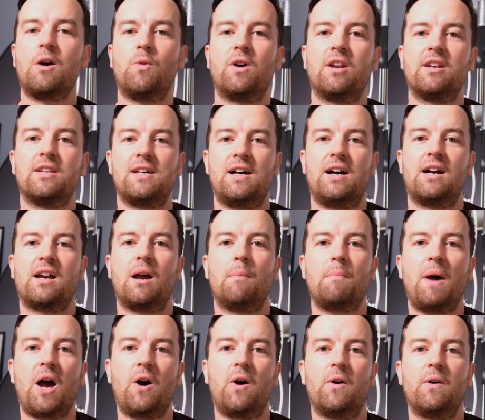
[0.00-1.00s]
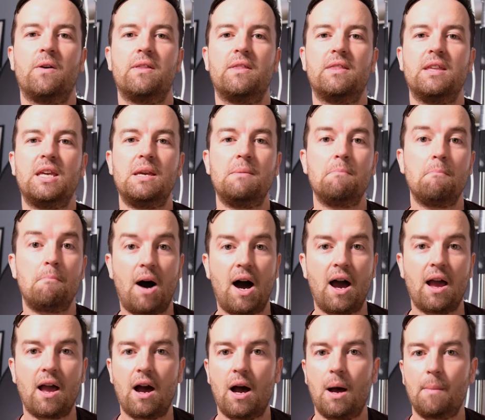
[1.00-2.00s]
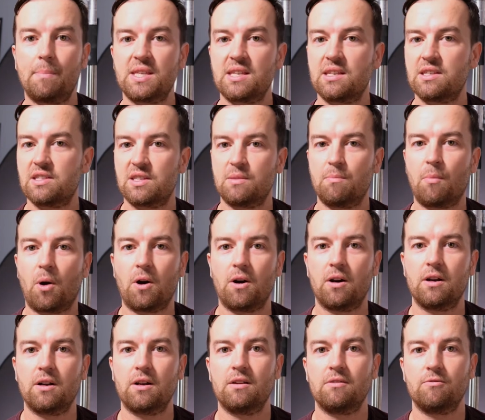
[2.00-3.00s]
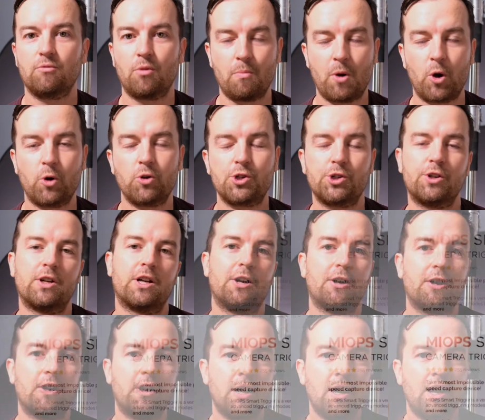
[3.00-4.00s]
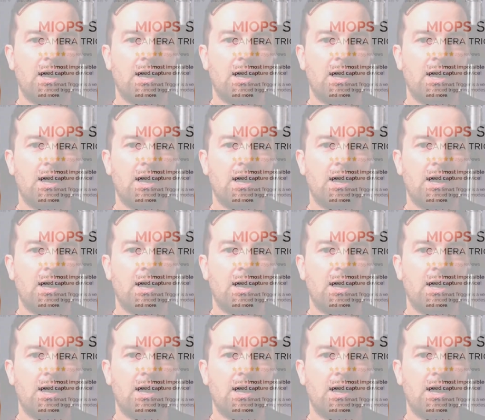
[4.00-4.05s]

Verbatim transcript: I wanna talk about the MIOPS Smart Remote Trigger